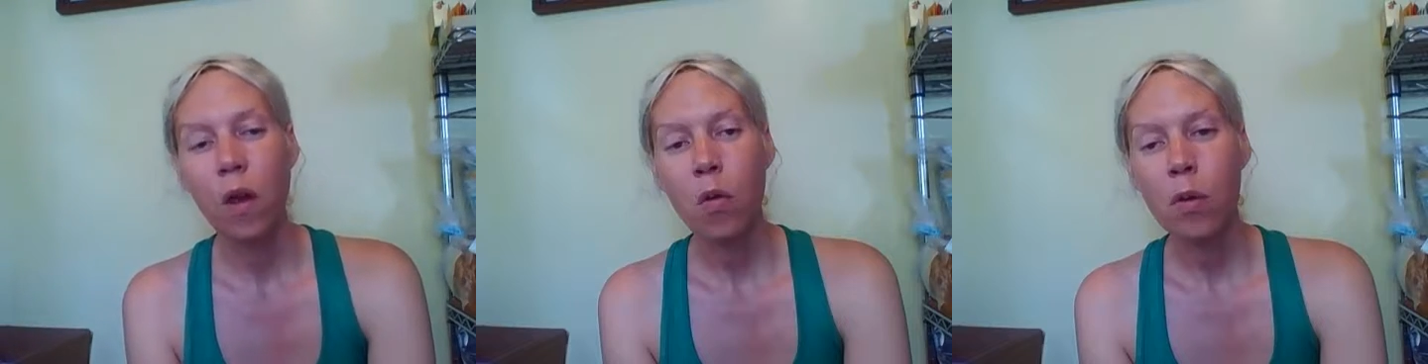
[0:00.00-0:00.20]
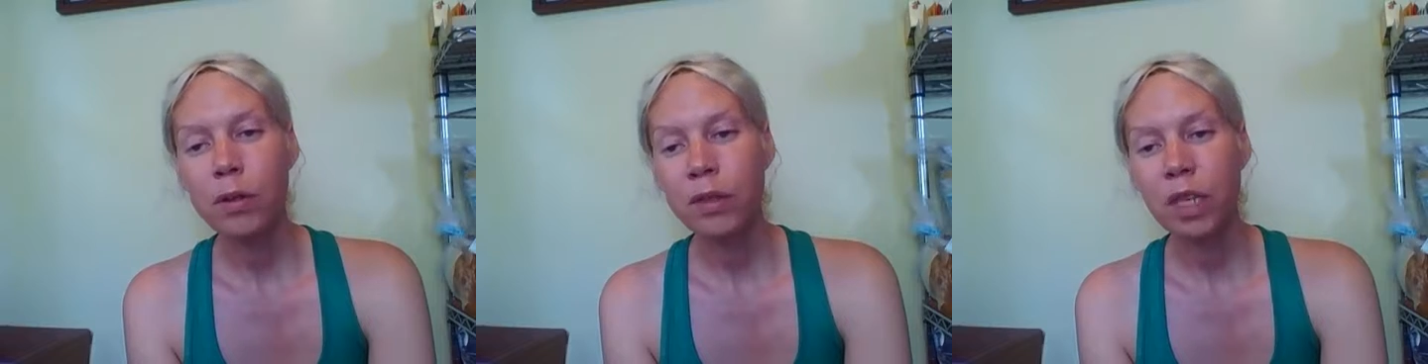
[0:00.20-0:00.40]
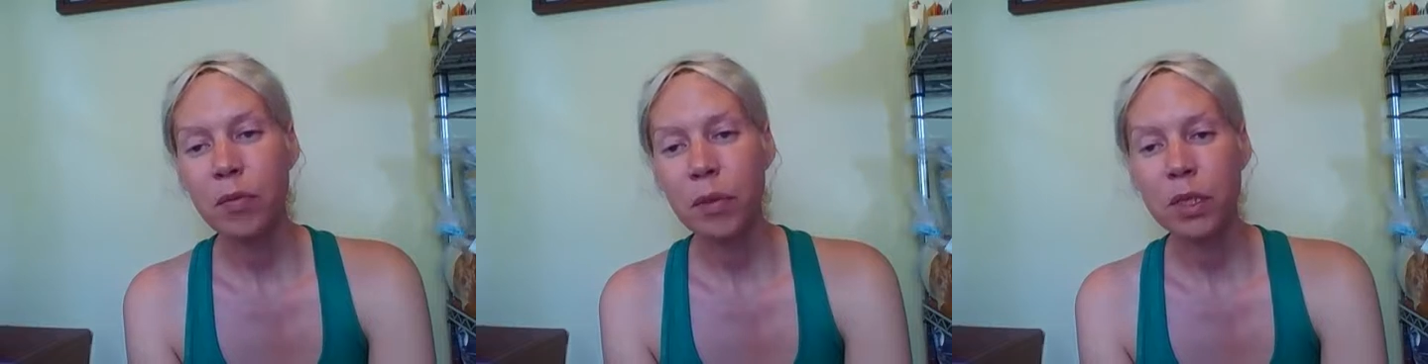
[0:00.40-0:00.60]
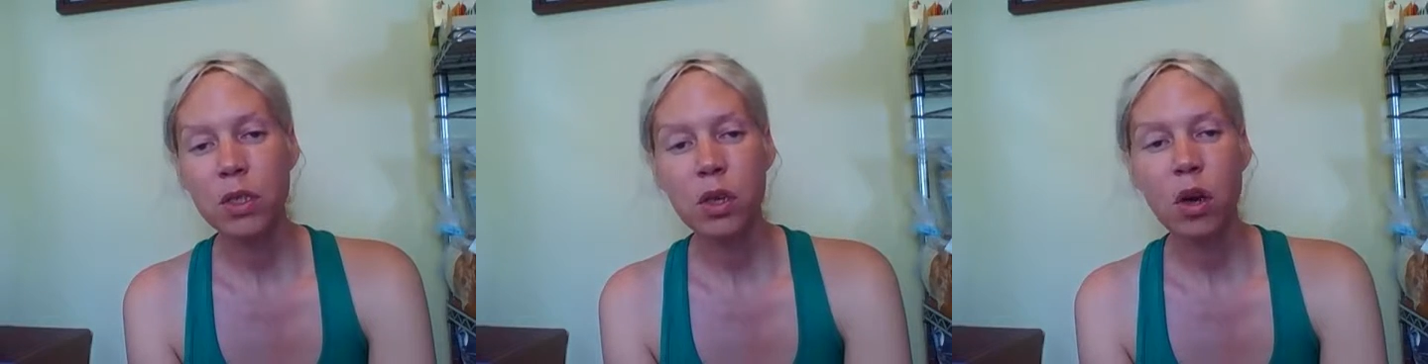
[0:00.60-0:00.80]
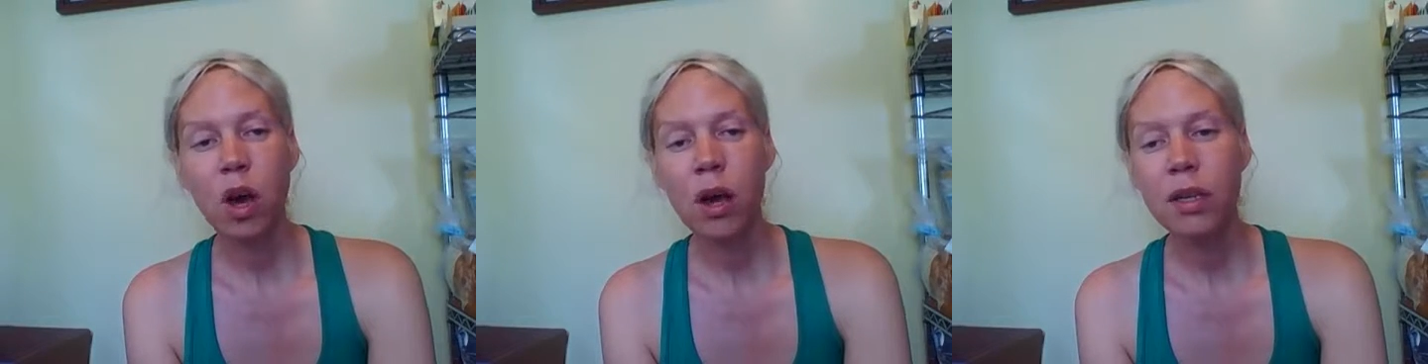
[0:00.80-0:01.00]
what they've
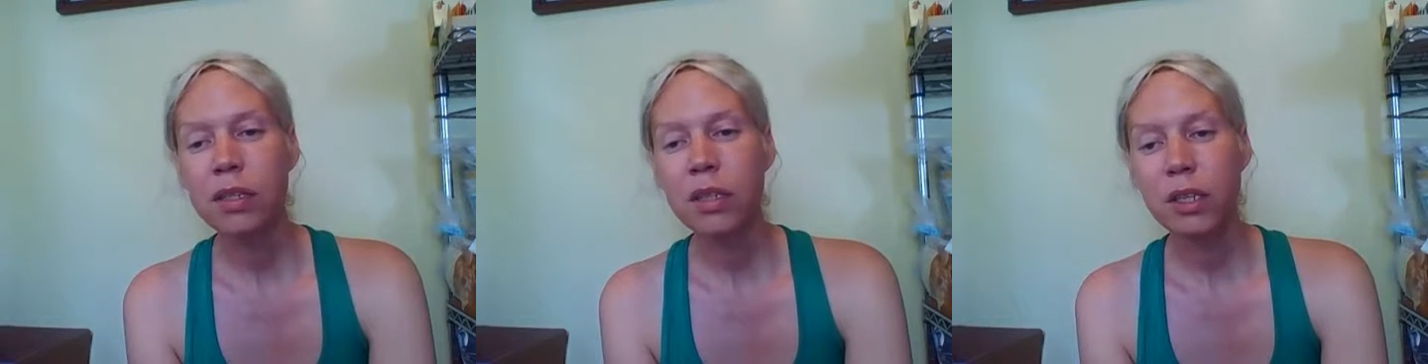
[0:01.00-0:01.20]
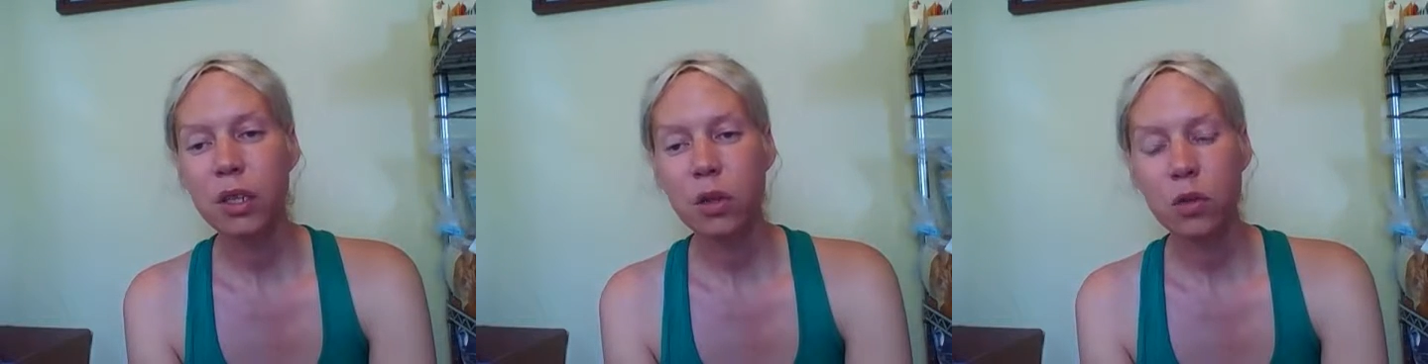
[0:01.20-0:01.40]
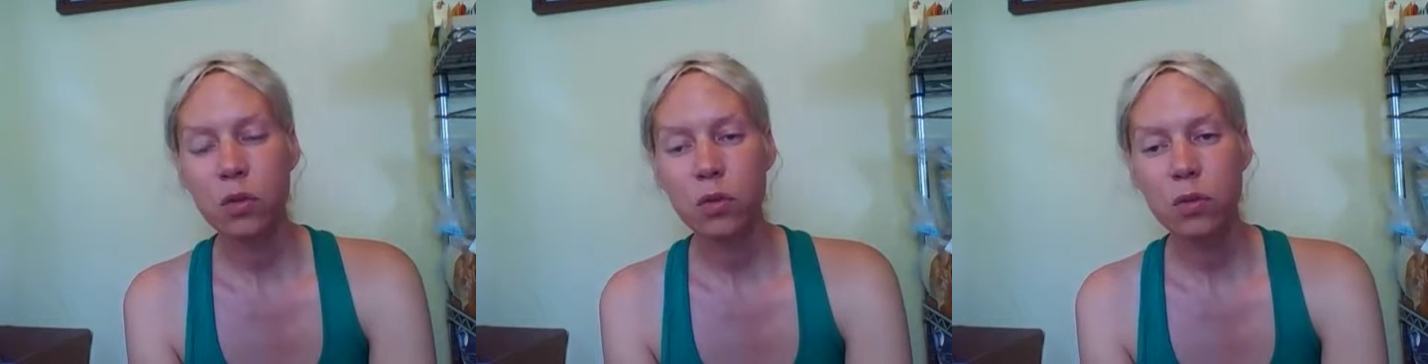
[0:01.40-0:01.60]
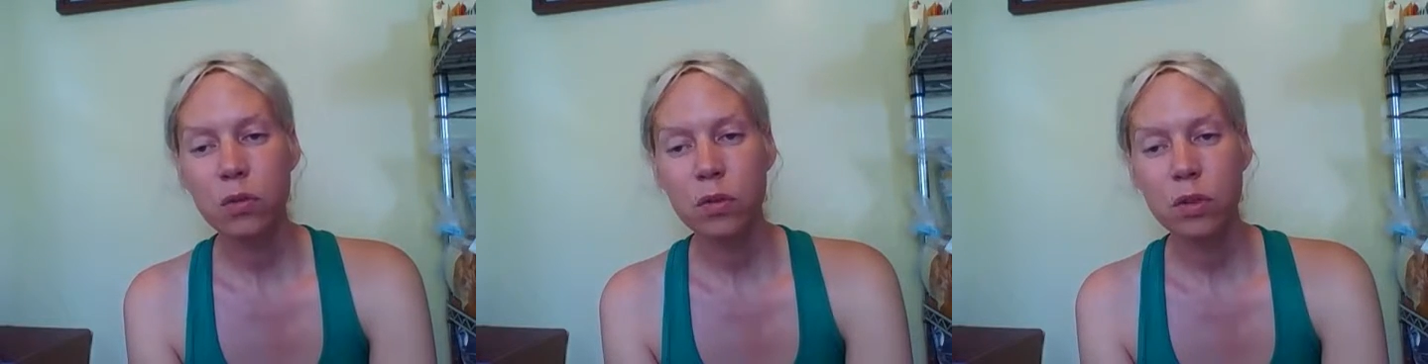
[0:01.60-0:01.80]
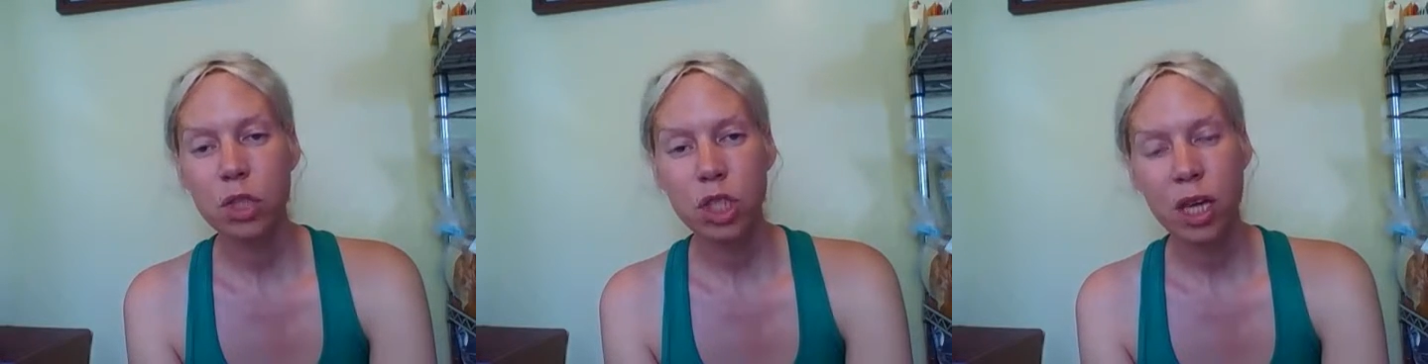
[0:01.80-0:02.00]
been taught and they
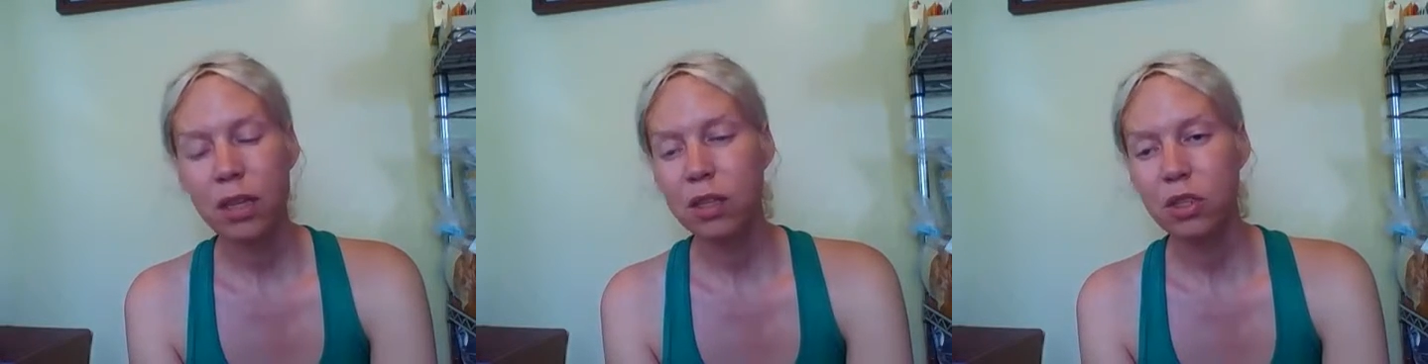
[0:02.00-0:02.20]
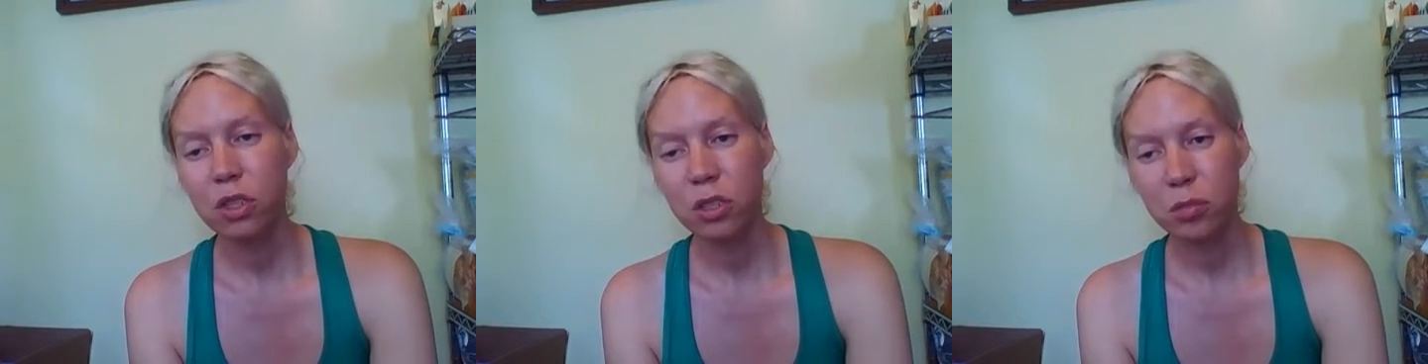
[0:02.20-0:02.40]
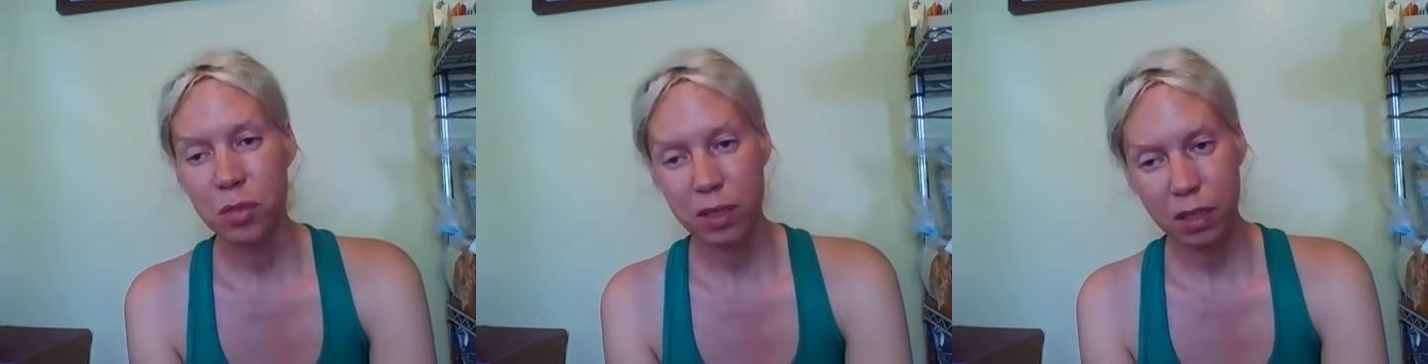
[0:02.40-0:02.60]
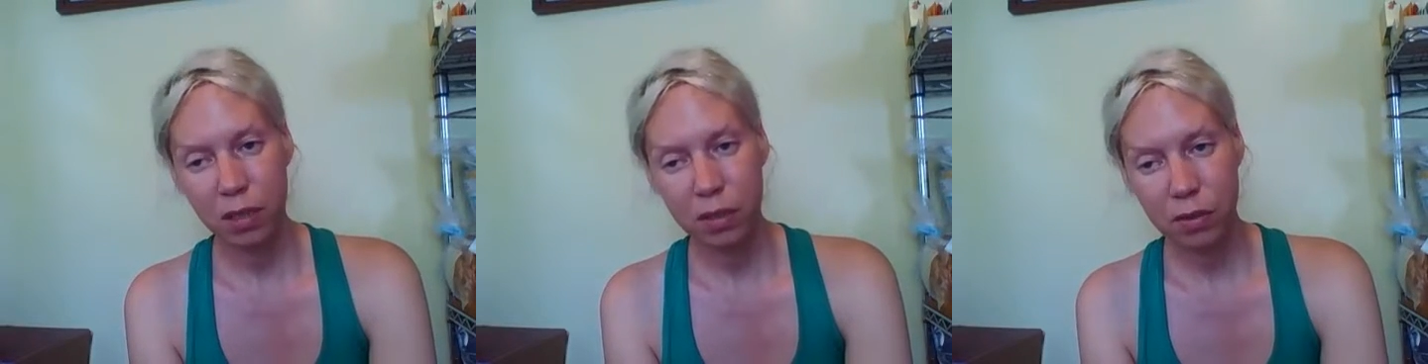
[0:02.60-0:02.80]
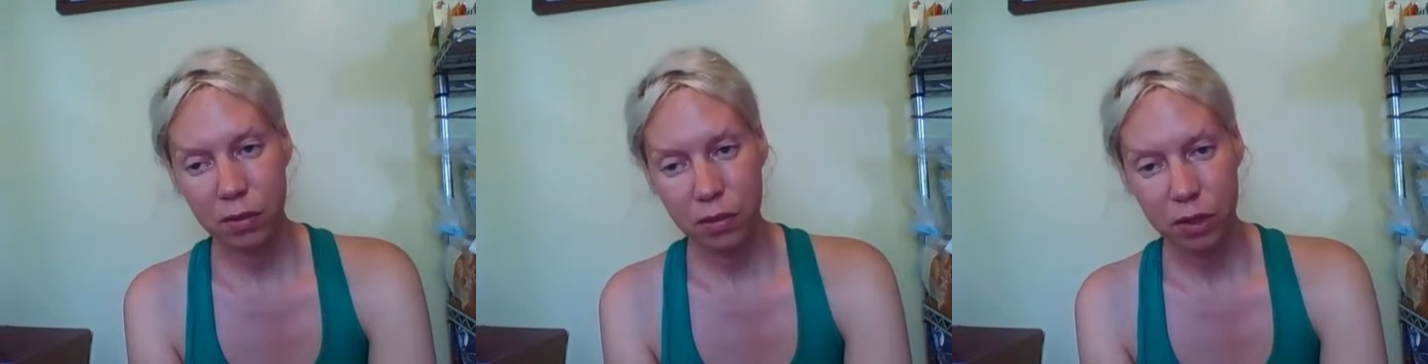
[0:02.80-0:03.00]
don't challenge
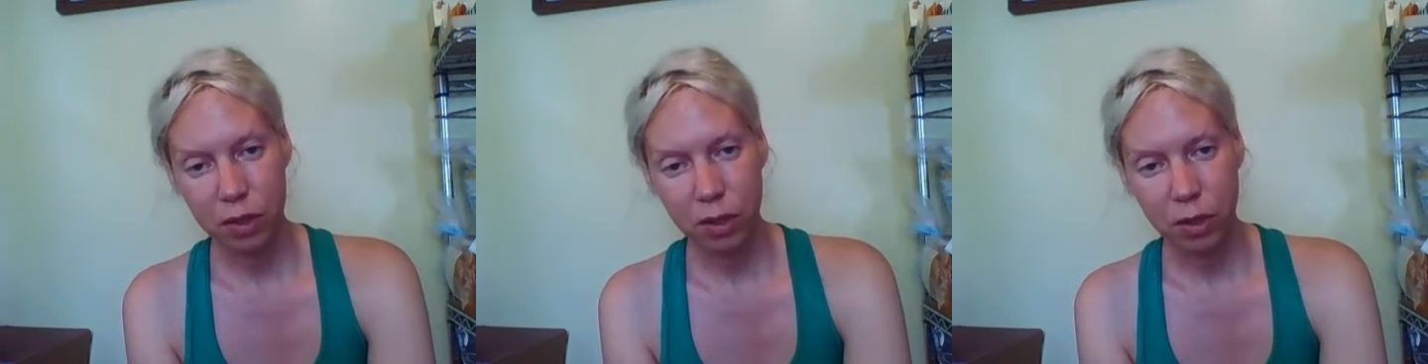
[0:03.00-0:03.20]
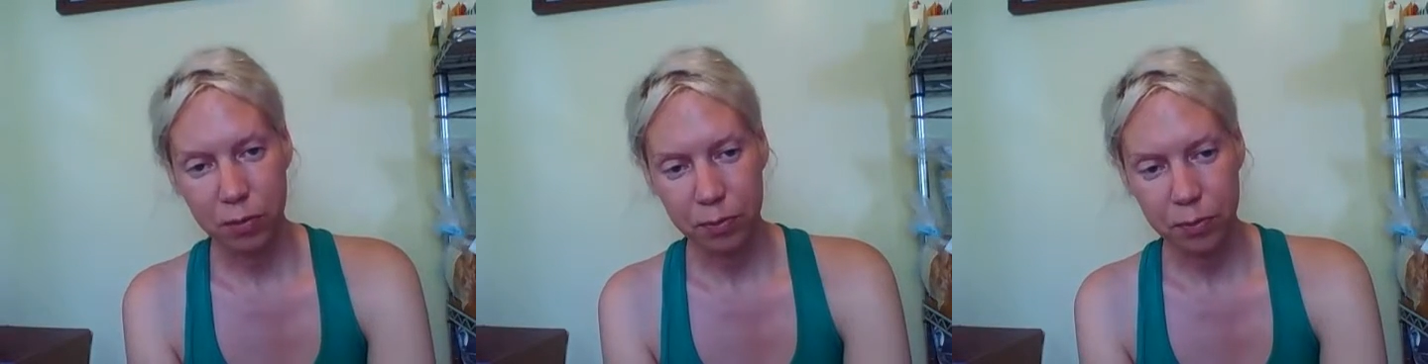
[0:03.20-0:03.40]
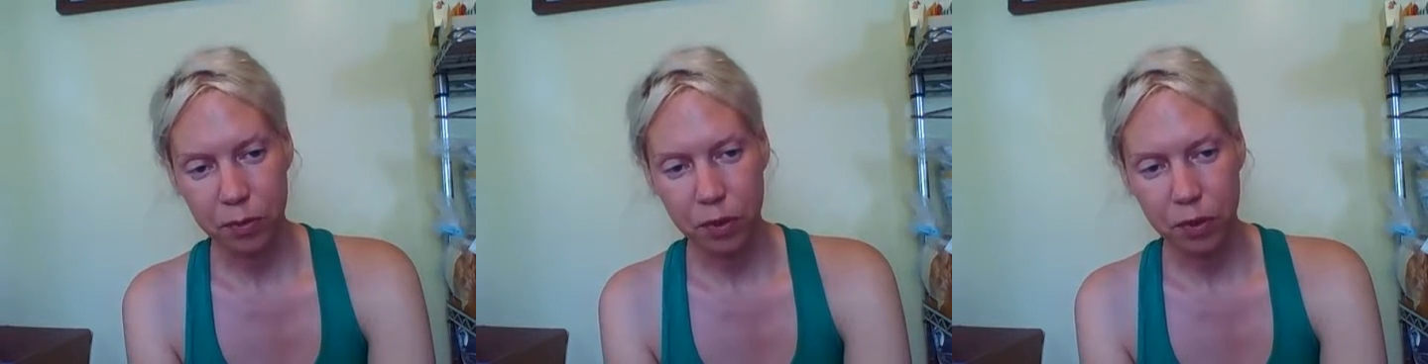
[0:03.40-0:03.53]
themselves, you know?